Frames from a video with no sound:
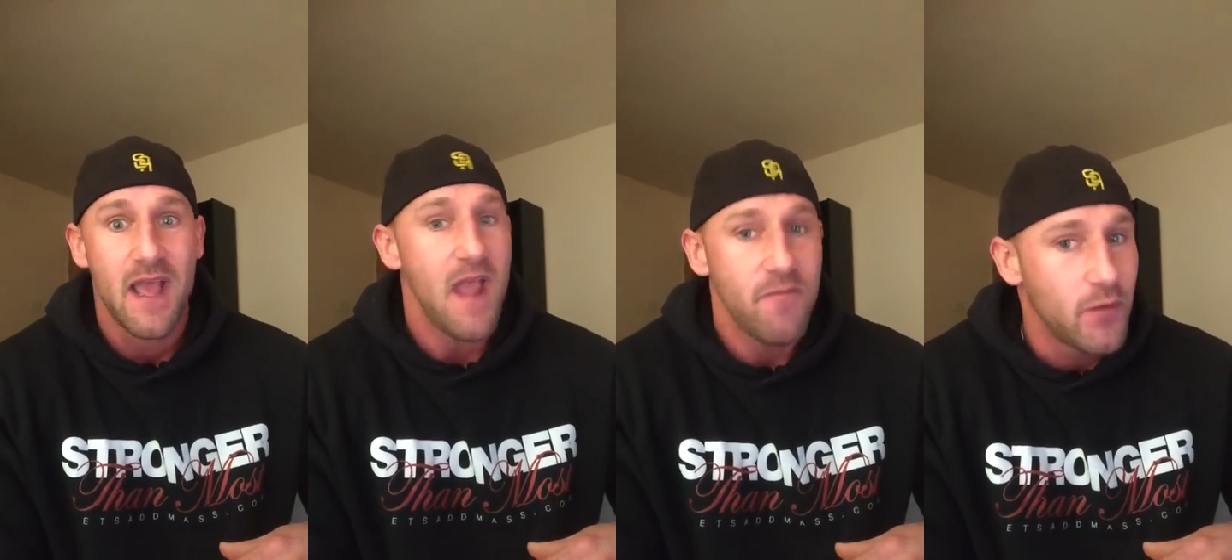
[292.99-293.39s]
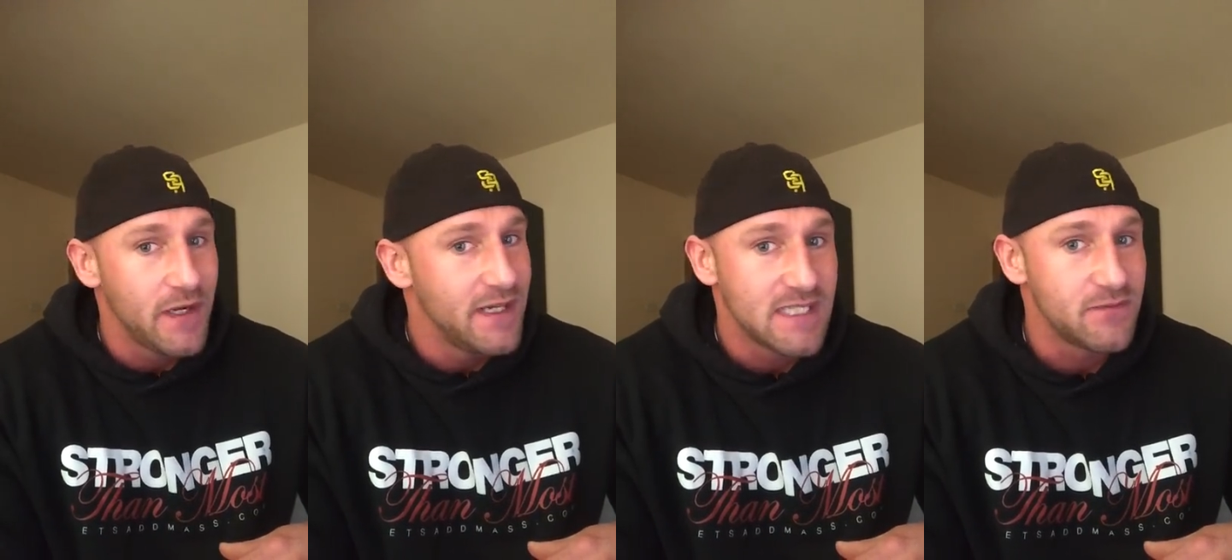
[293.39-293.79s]

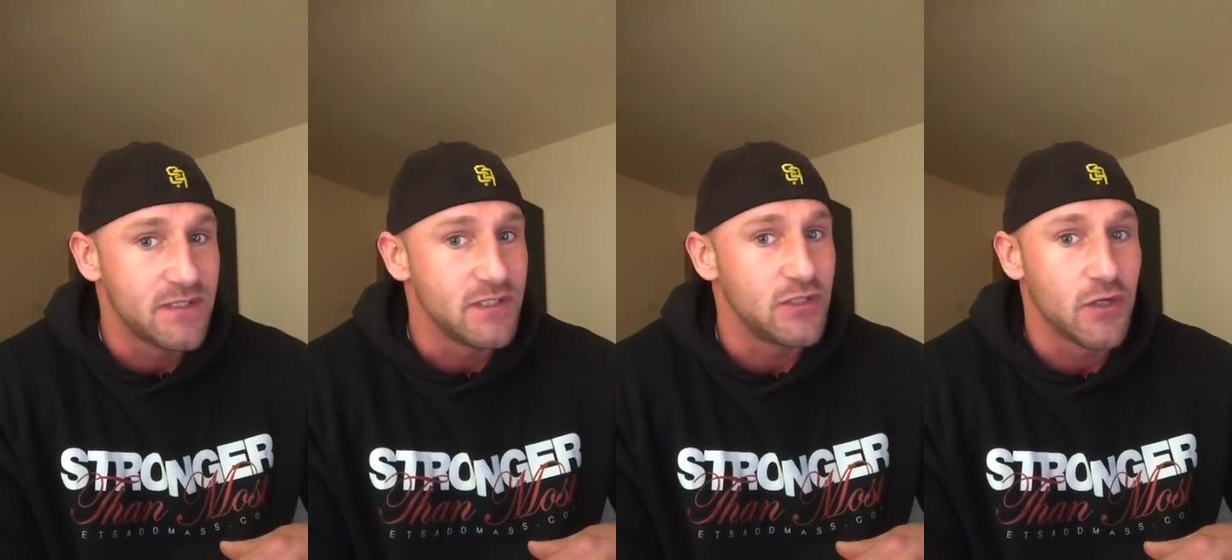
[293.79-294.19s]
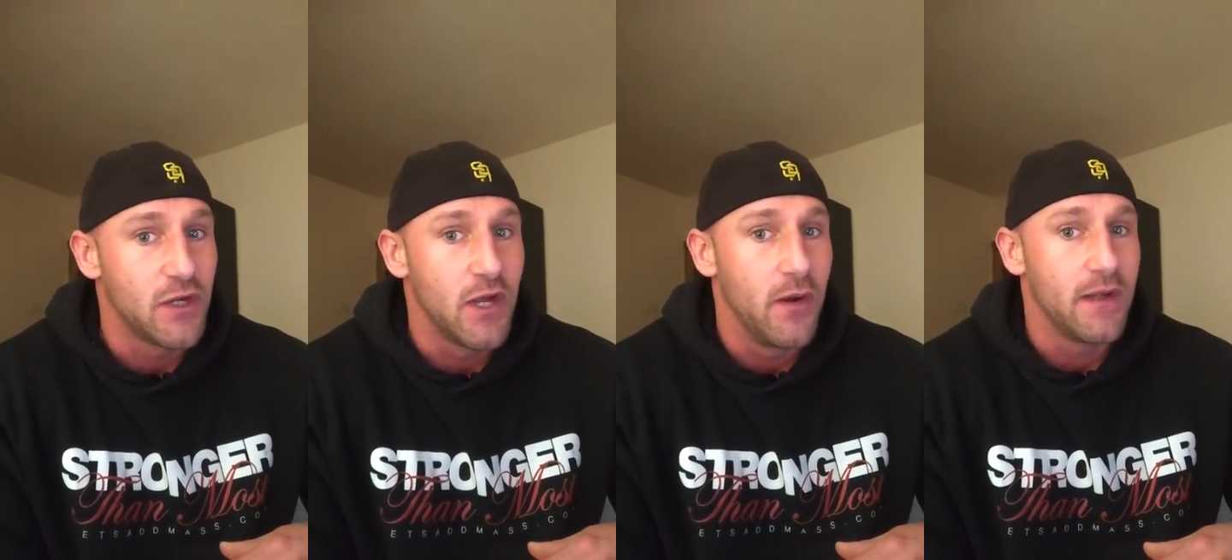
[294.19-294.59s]
Everybody needs everything
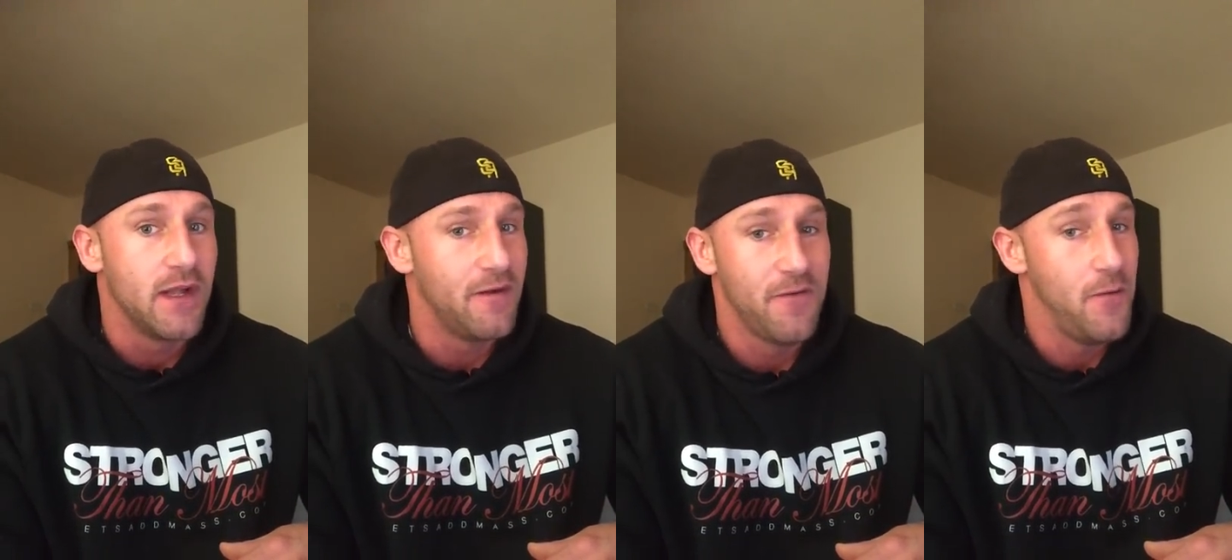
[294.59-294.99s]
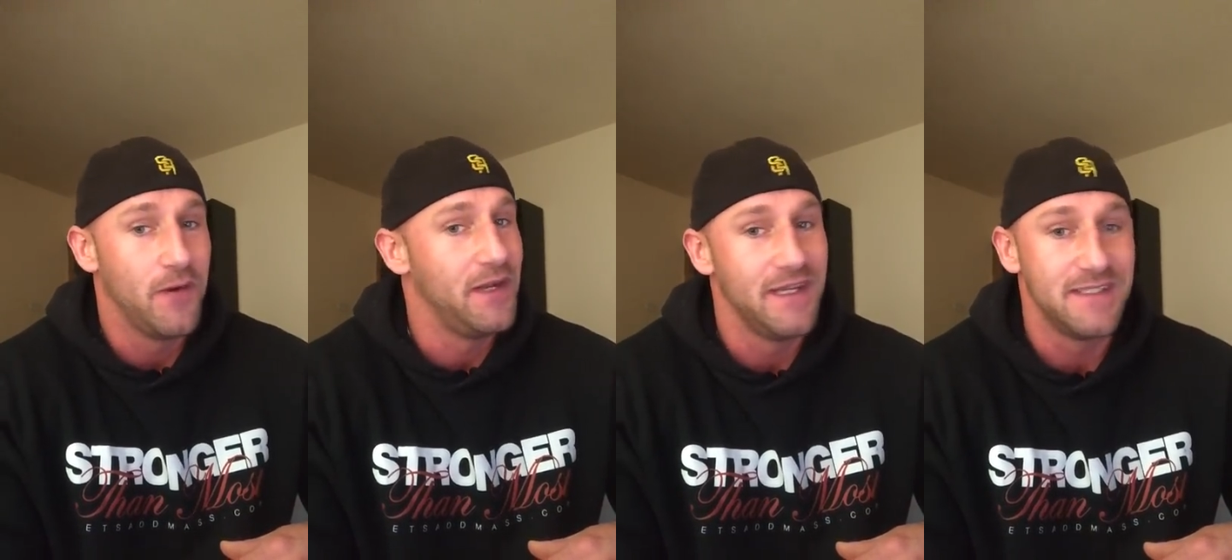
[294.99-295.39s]
sugarcoated.
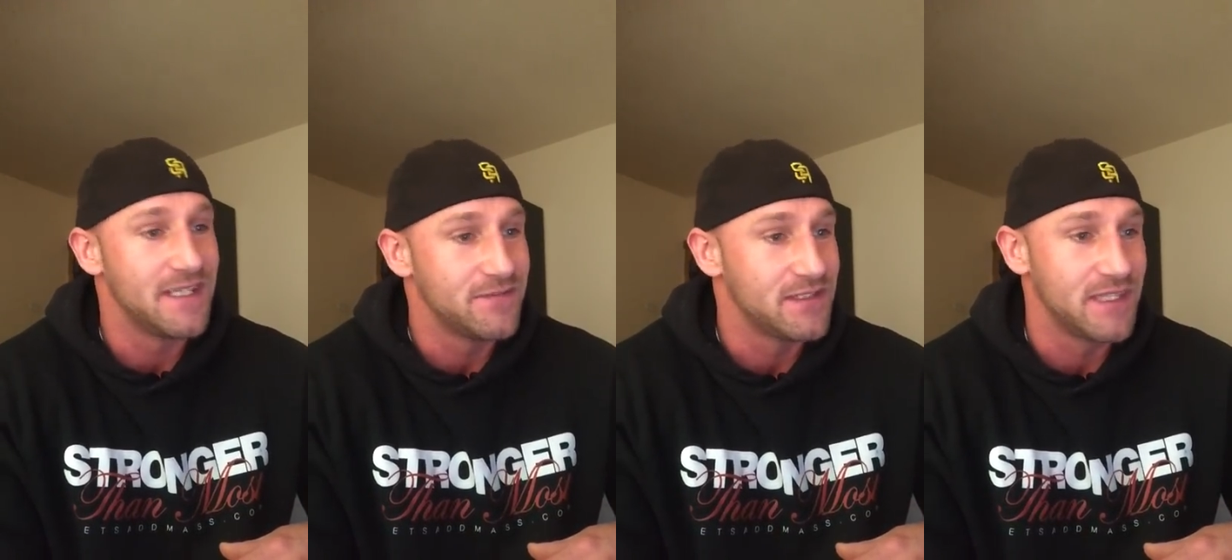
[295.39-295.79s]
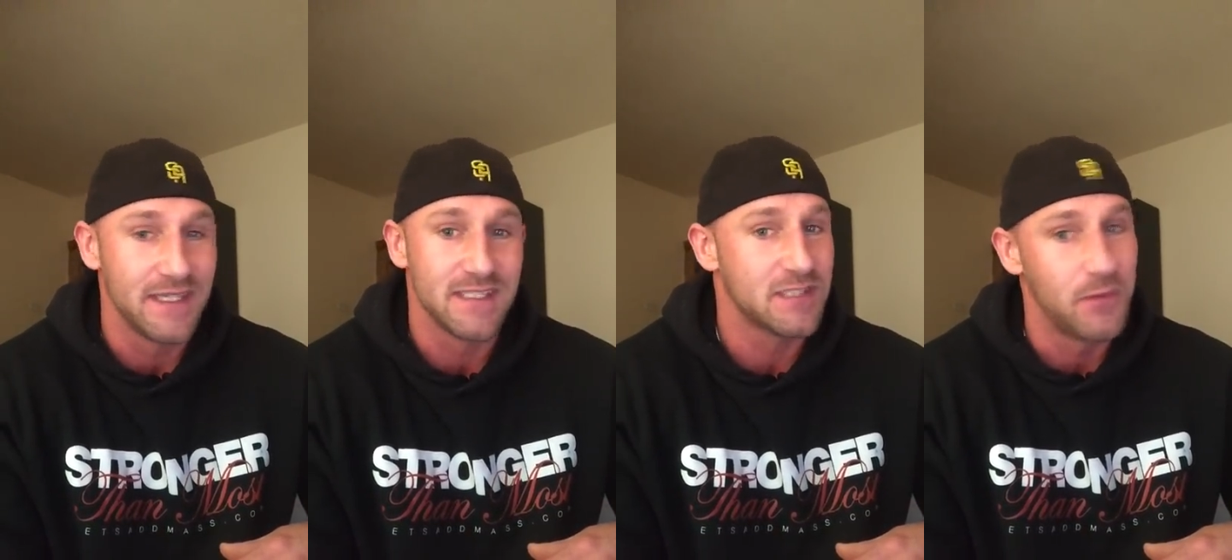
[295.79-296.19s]
Everybody needs
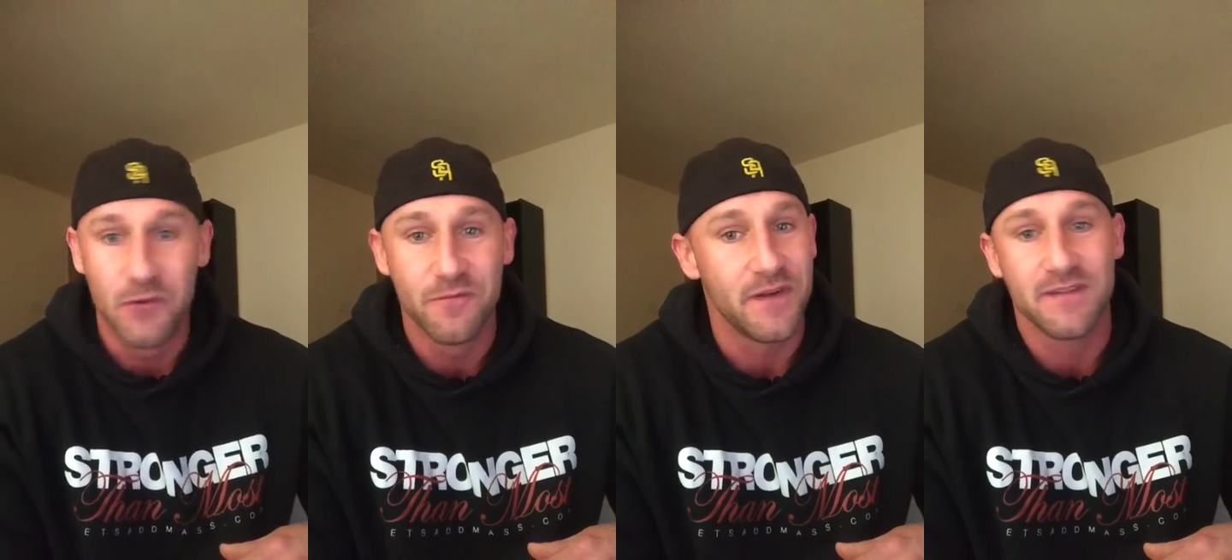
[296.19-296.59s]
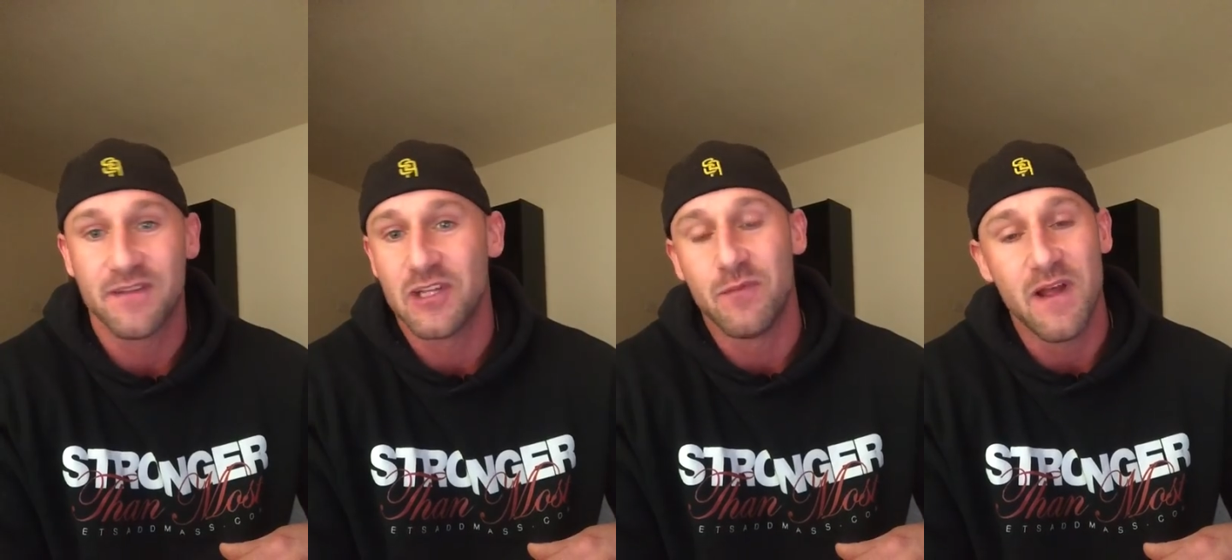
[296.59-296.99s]
everything spoon-fed to them.